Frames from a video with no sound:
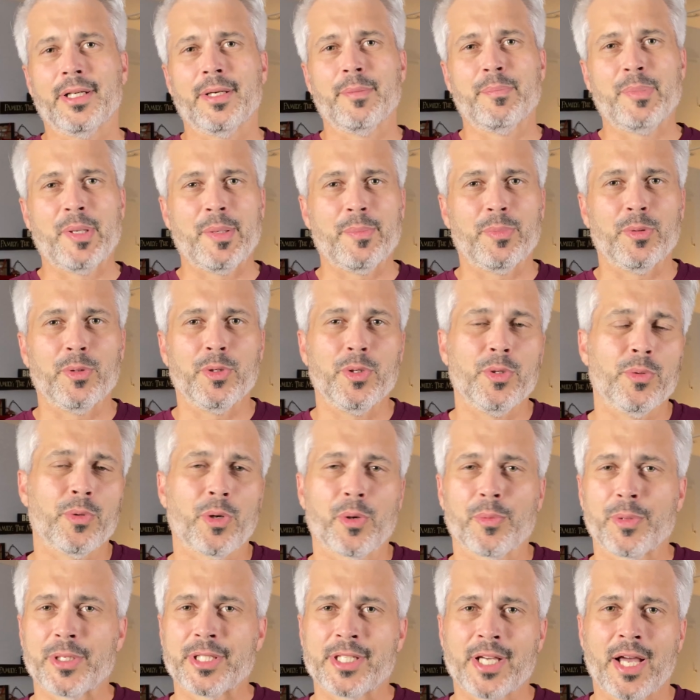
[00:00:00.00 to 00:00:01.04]
people who are
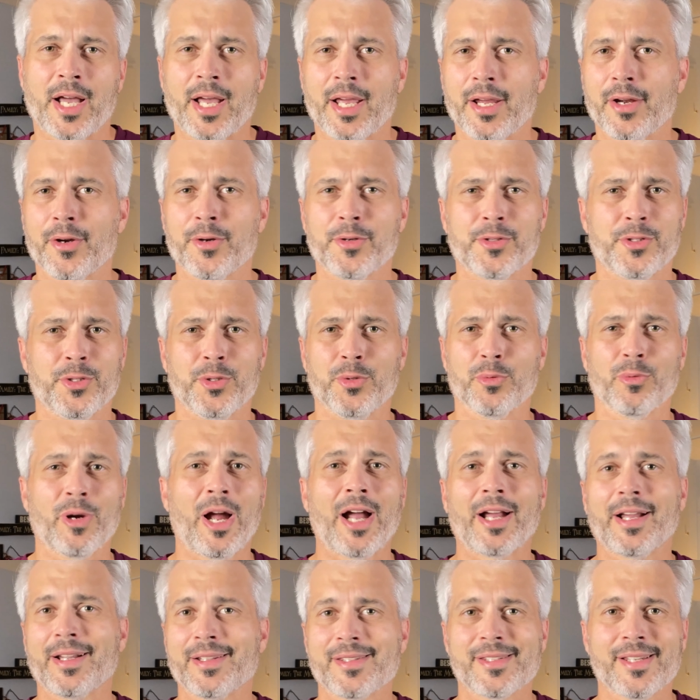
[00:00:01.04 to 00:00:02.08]
retired to
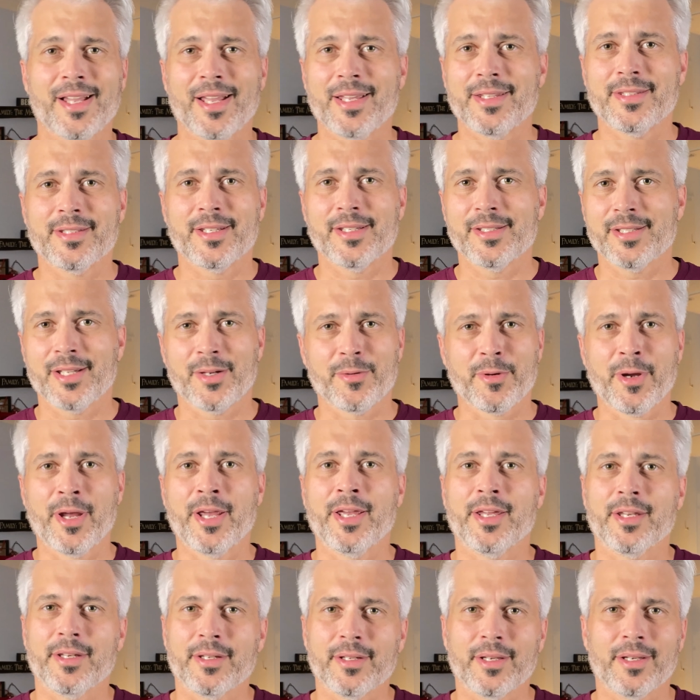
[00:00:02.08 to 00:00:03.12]
rocket scientists. I
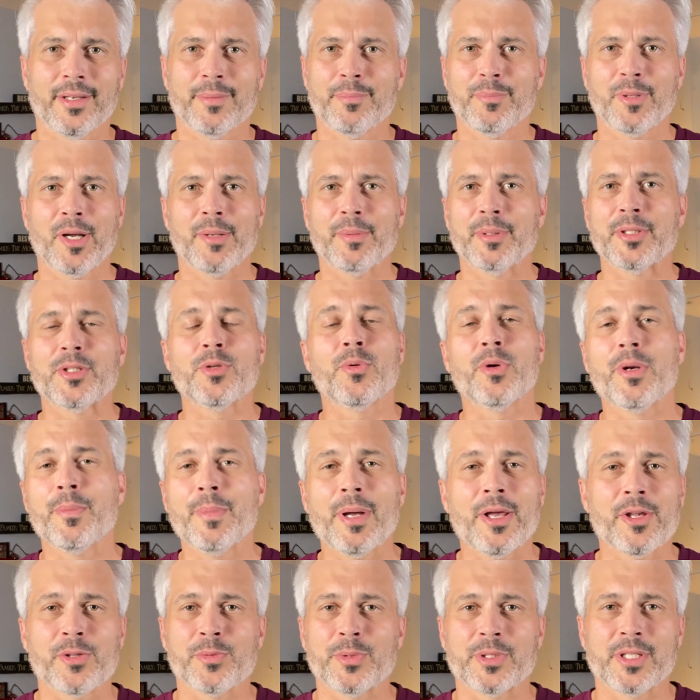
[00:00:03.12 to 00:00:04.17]
ran probably 20
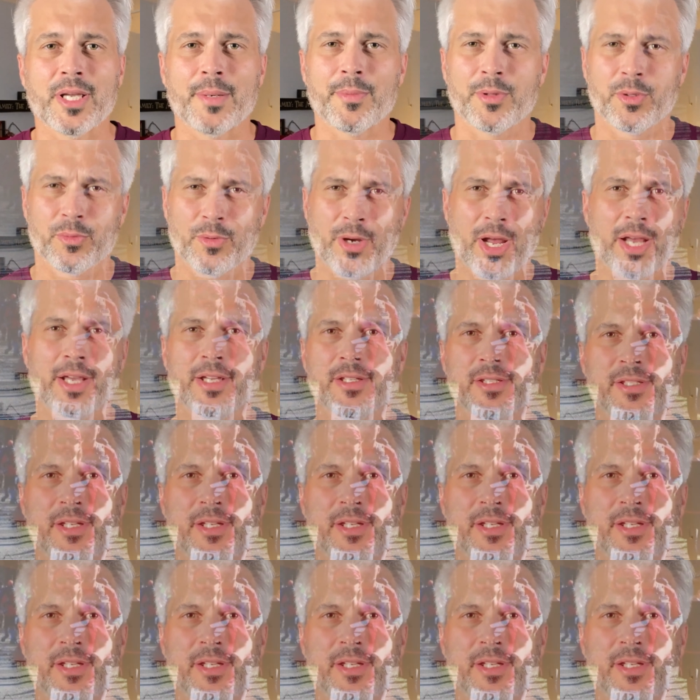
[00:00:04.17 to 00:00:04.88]
miles one time with a rocket